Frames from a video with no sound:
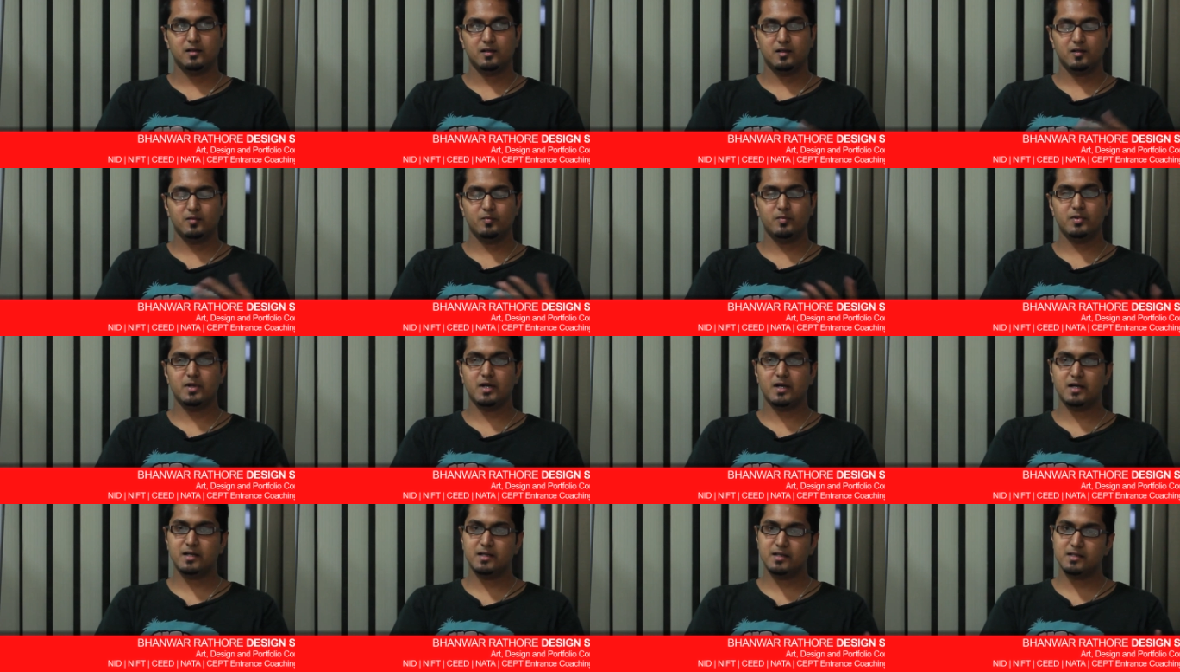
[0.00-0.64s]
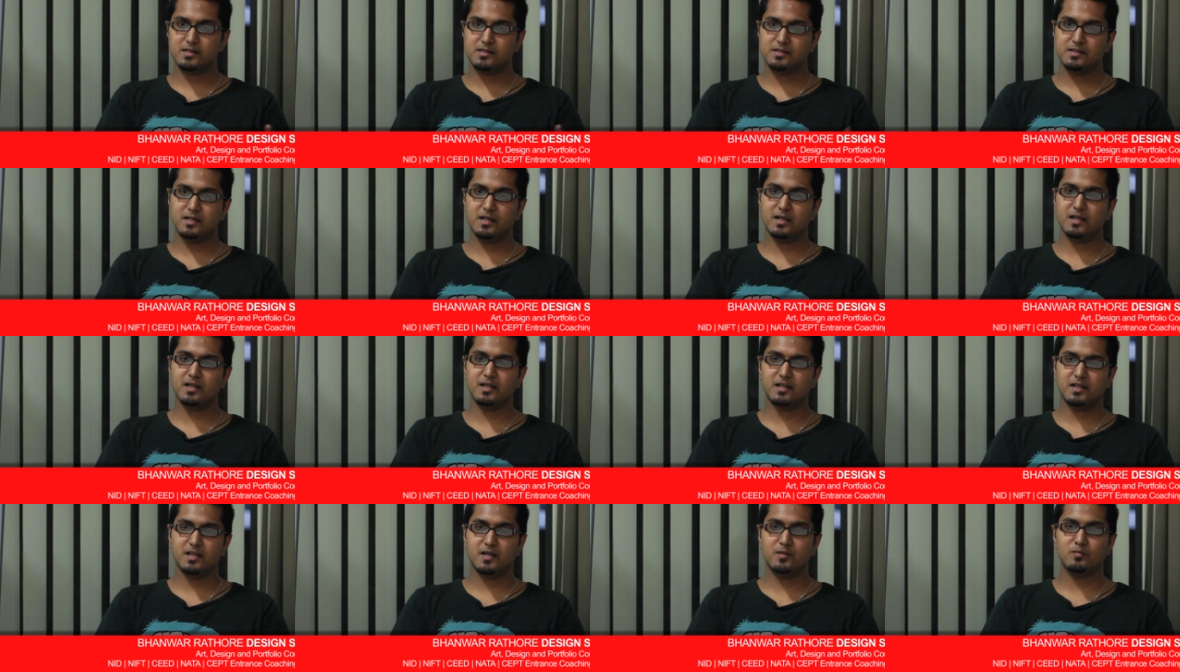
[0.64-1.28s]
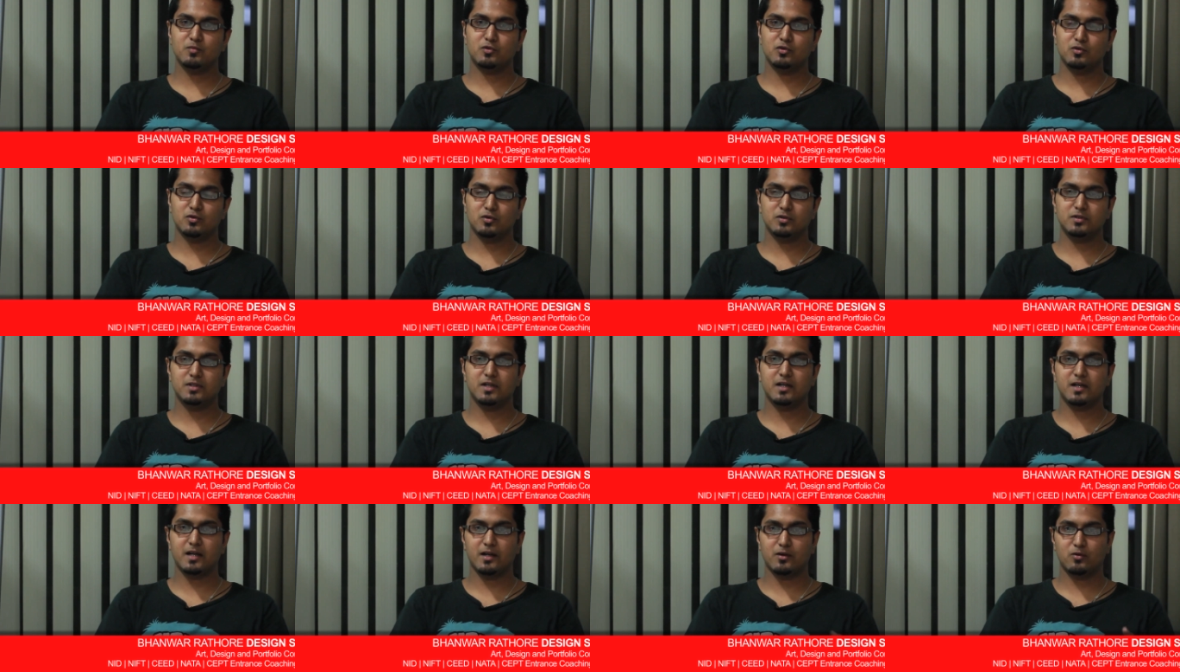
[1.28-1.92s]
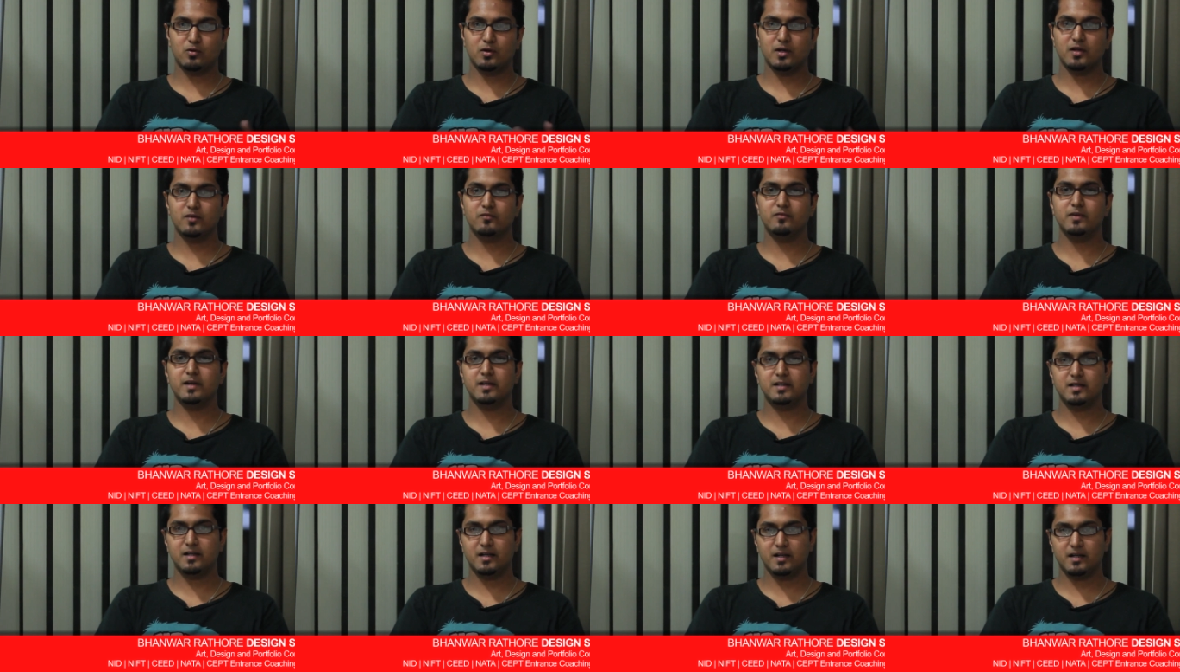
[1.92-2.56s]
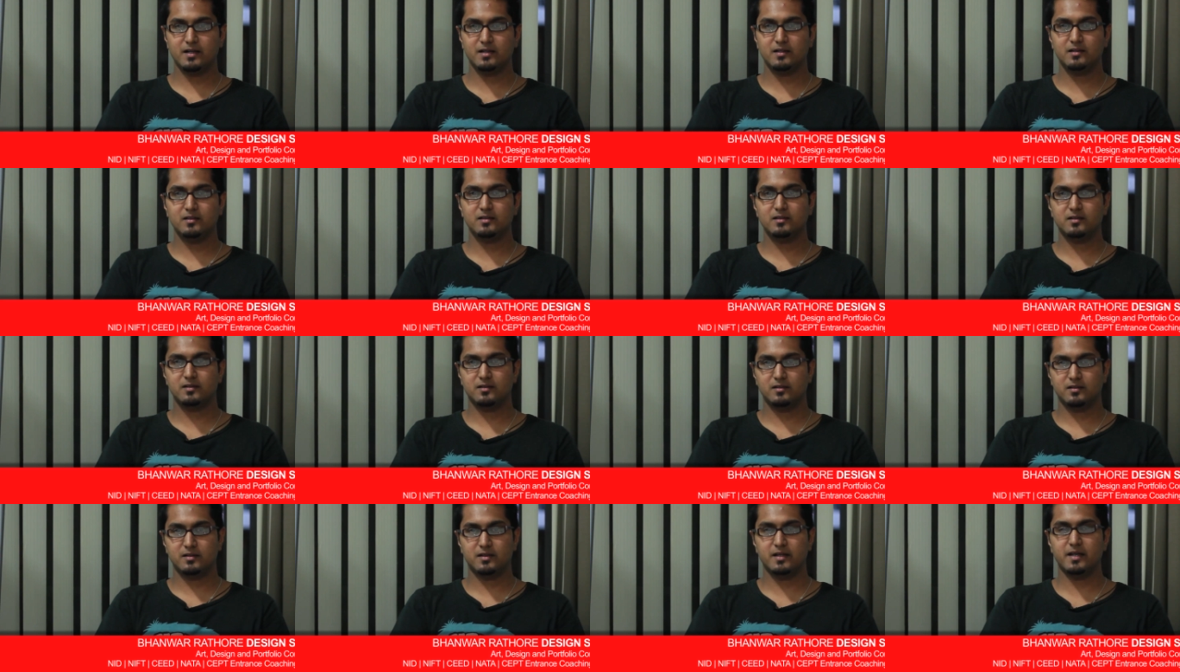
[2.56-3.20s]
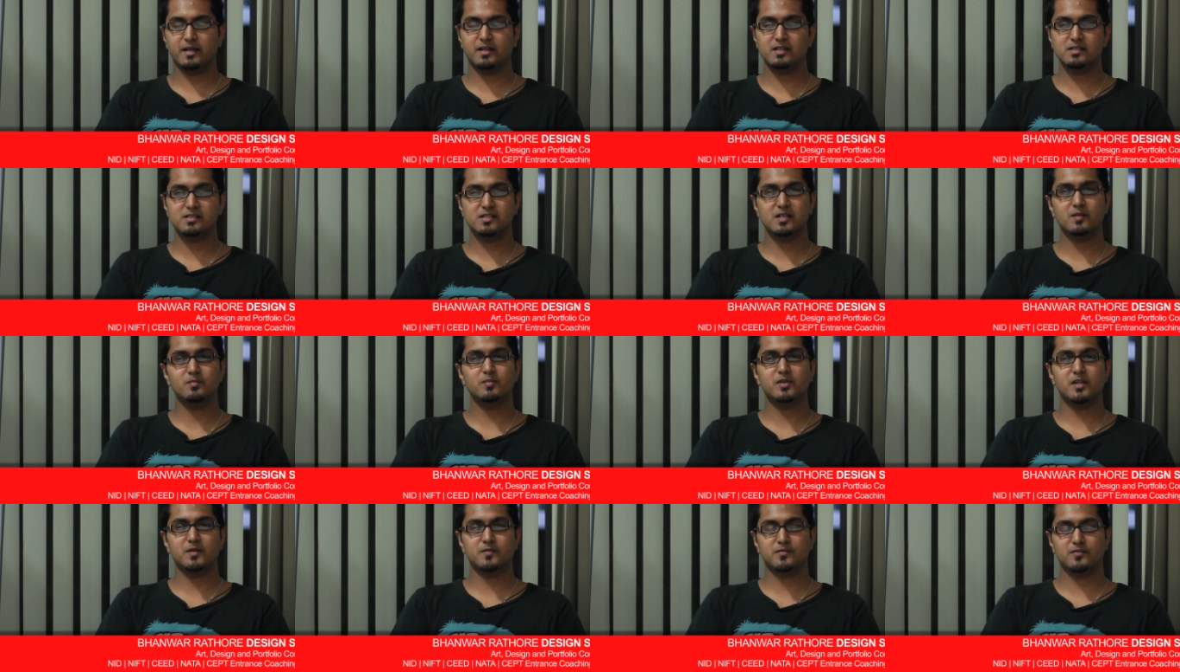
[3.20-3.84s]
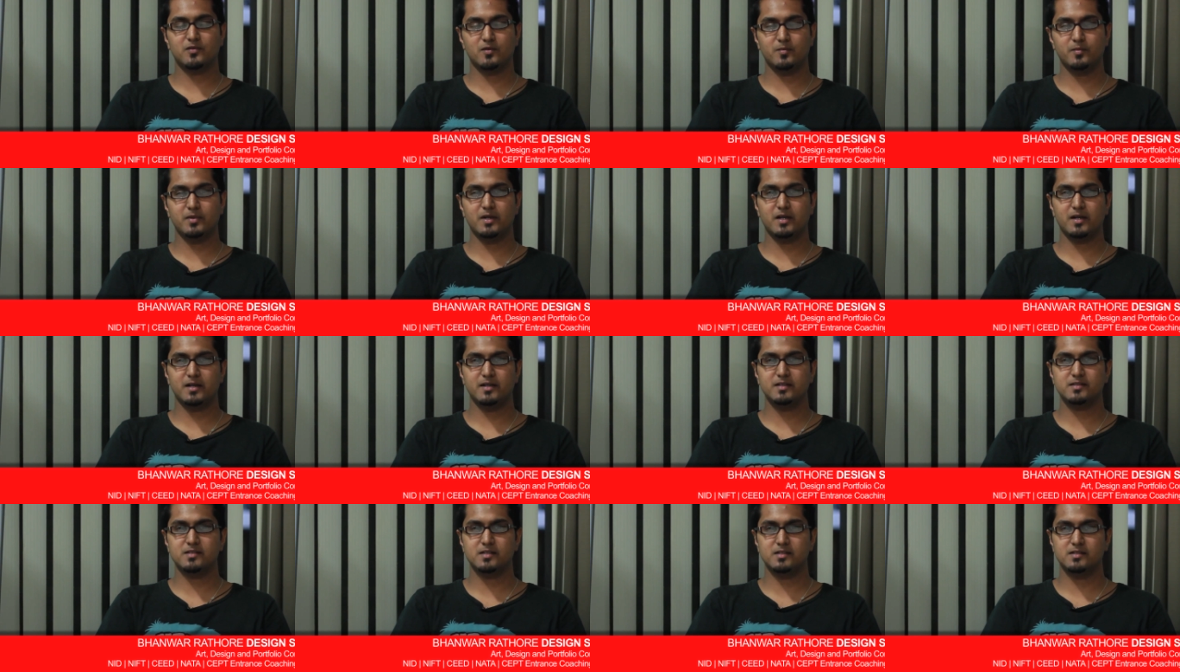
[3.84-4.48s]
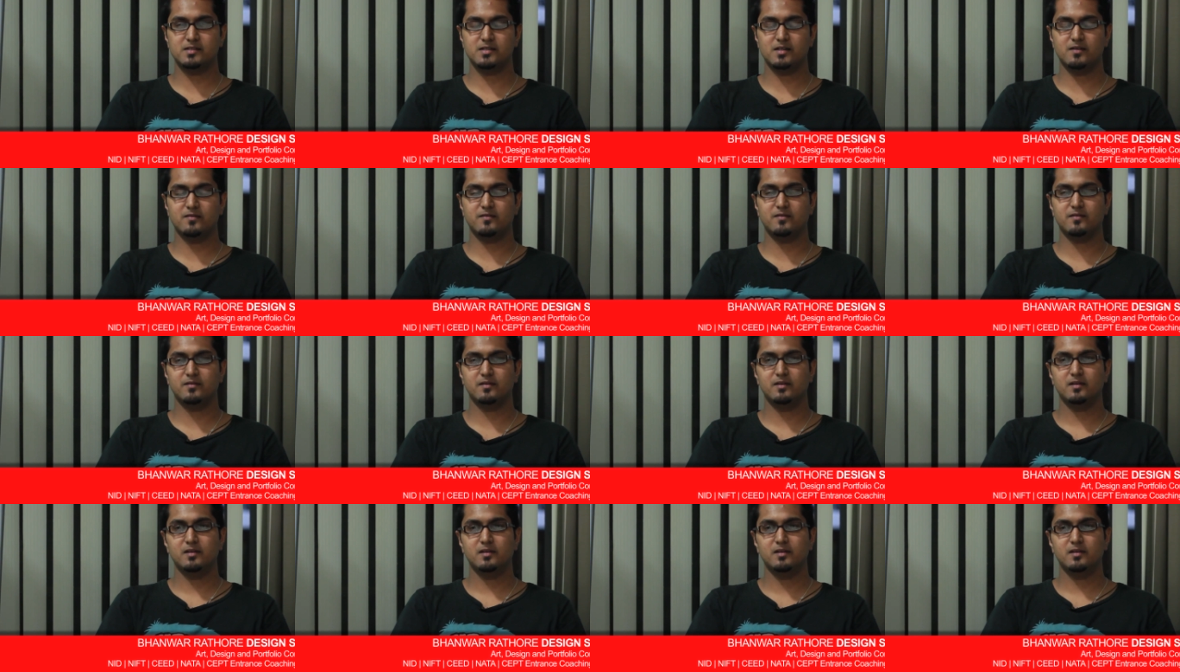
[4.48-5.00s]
in BRDS, then I came to know that I could have waited and taken some tips from BRDS itself.